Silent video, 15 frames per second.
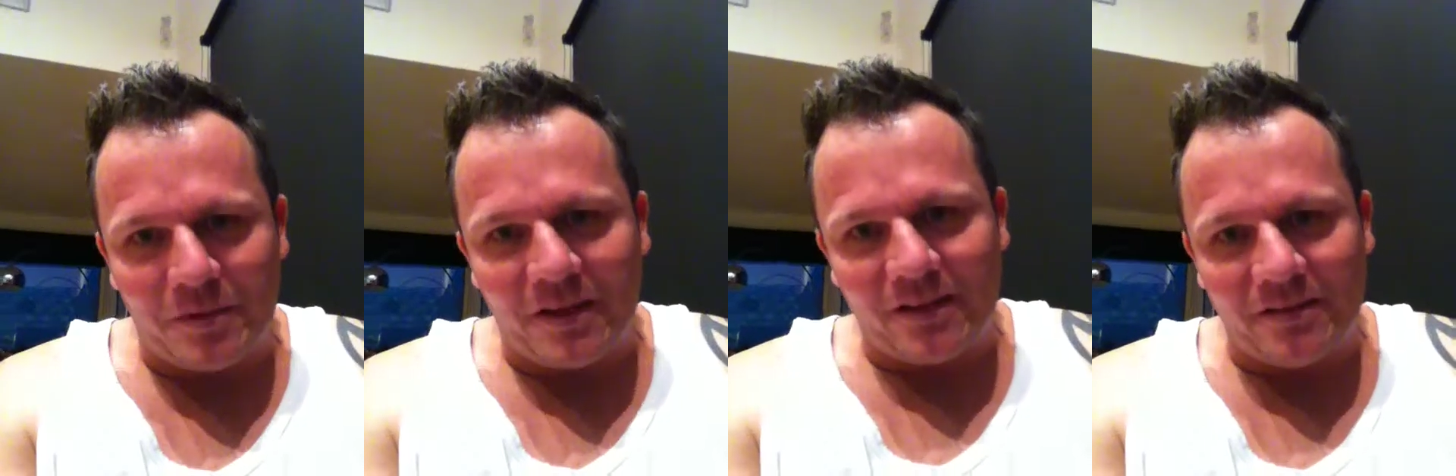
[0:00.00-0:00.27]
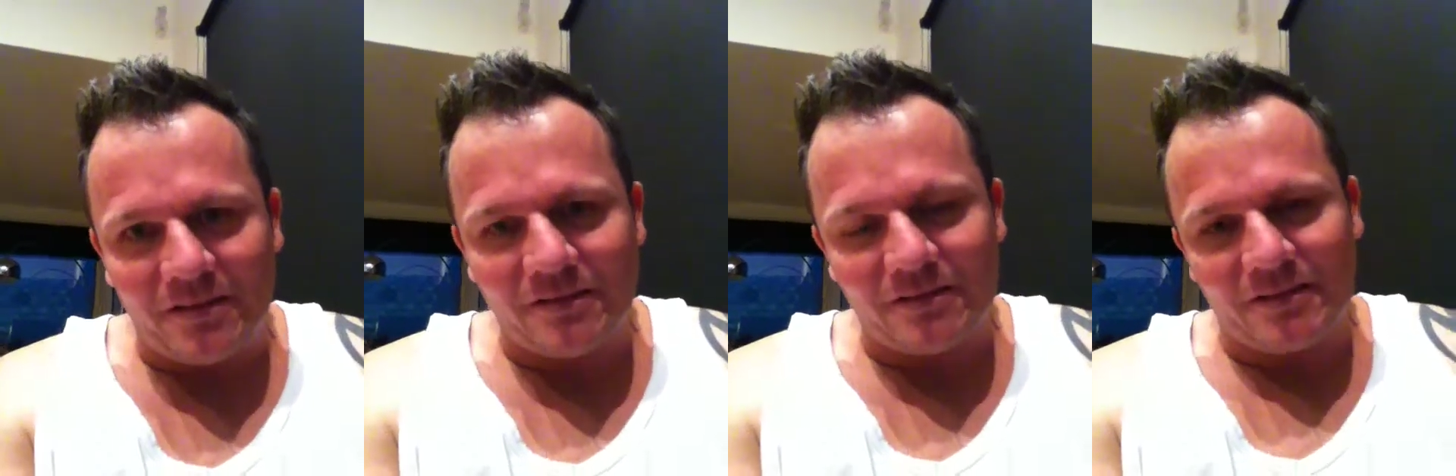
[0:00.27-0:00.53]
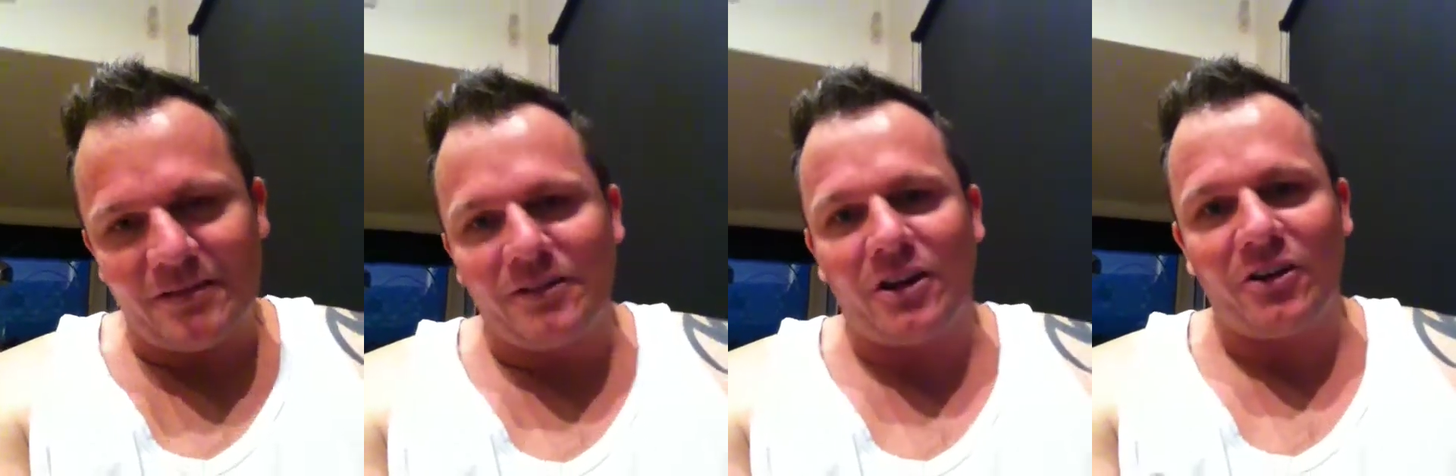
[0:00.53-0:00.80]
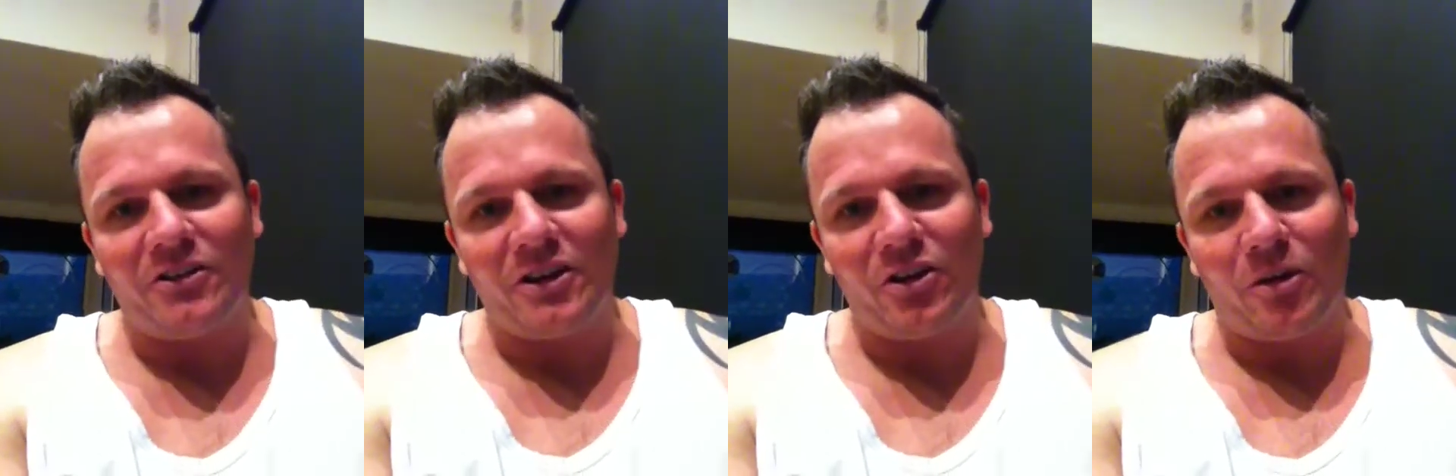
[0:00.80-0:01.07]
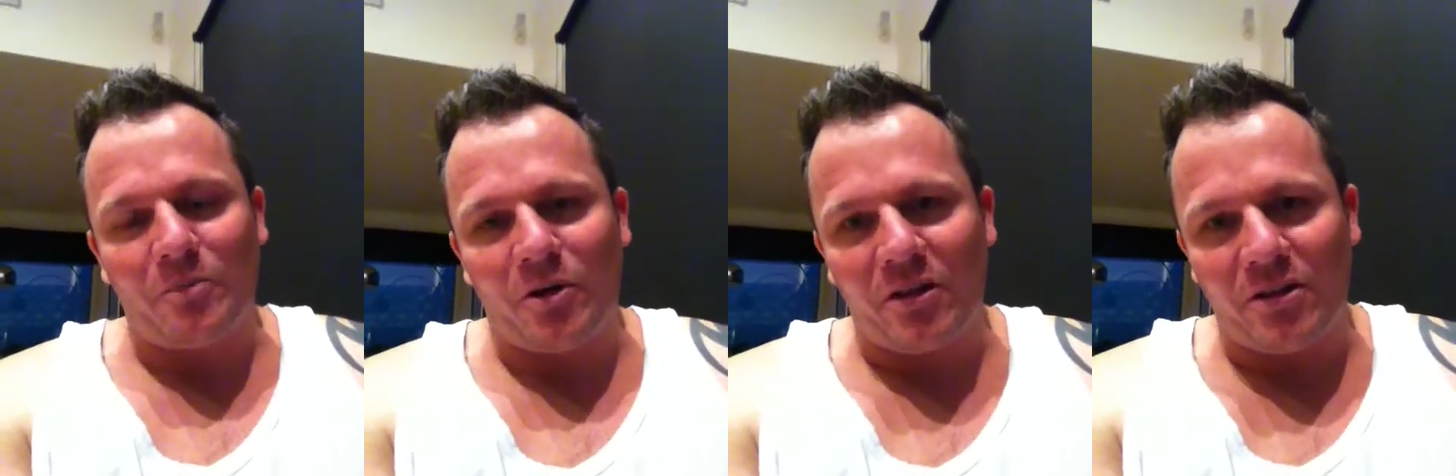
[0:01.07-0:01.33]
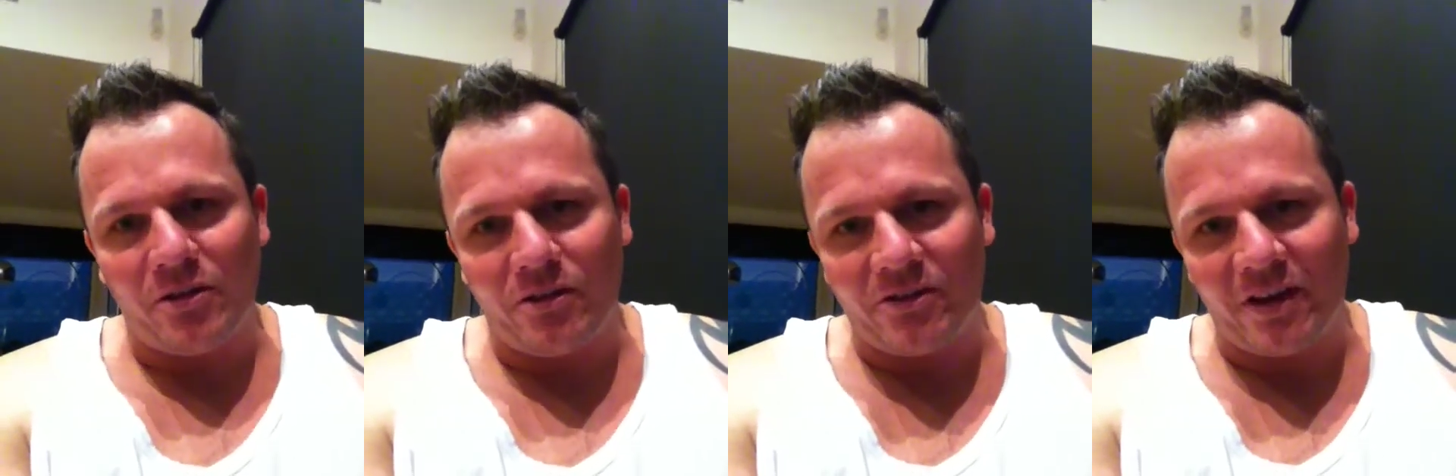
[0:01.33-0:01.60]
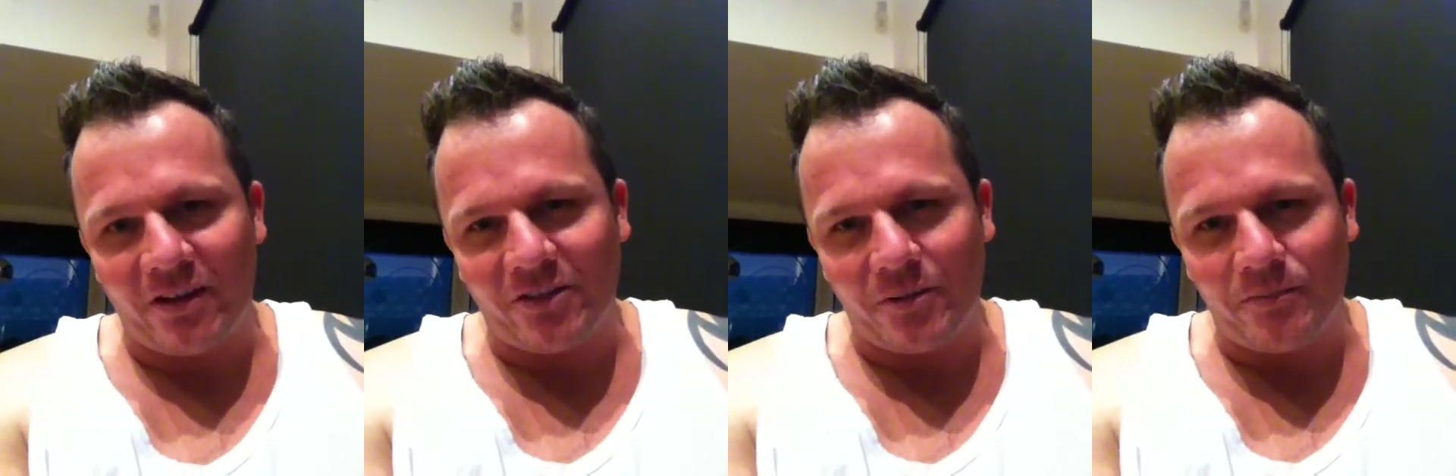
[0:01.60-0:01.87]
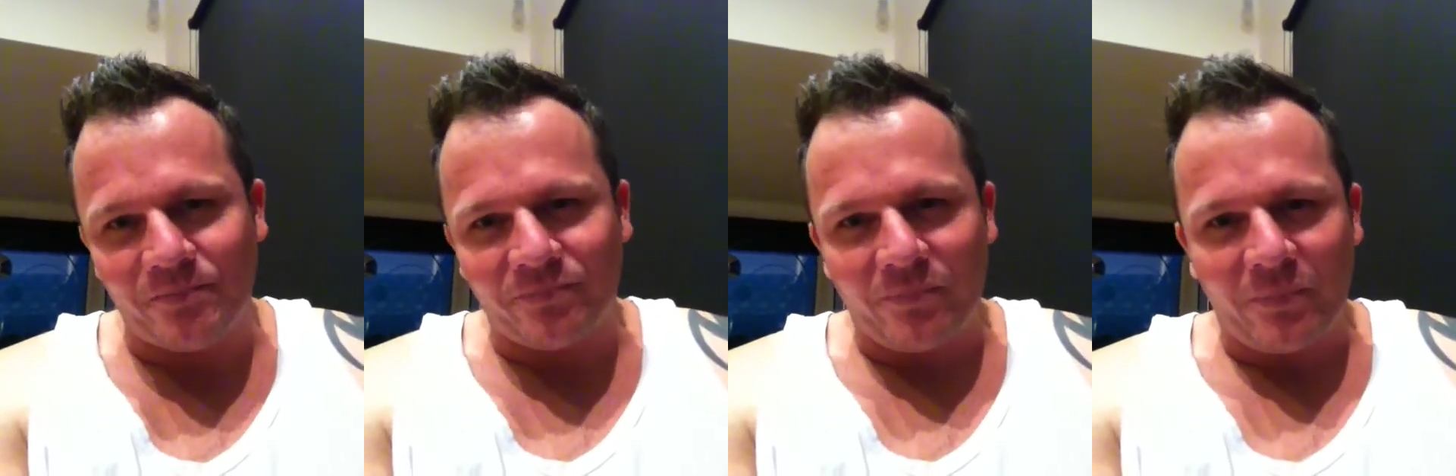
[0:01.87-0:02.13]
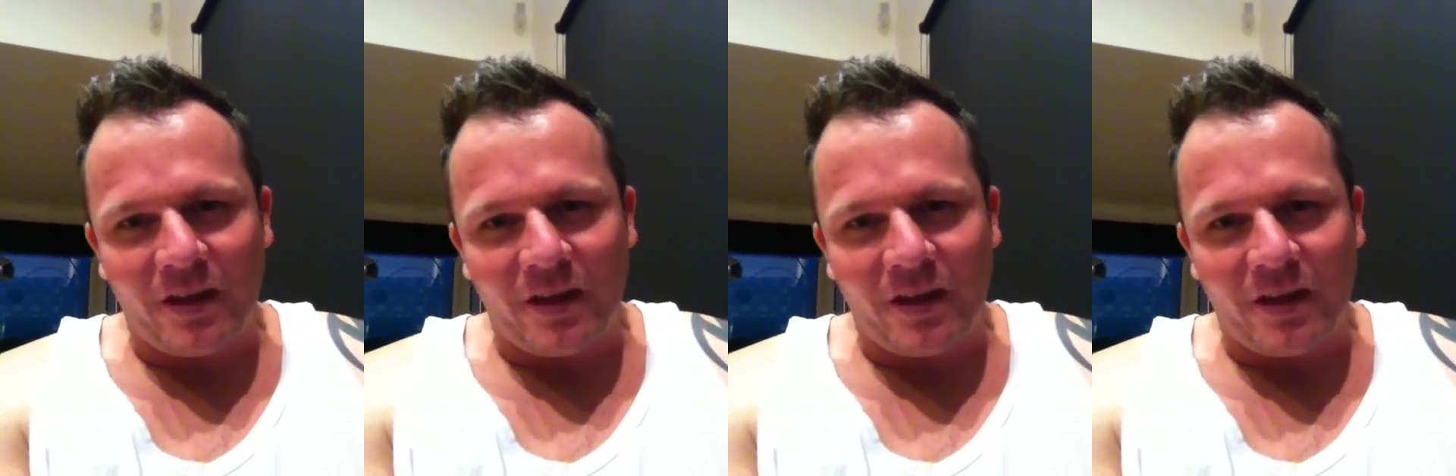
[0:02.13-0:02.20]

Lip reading: me. She liked my enthusiasm.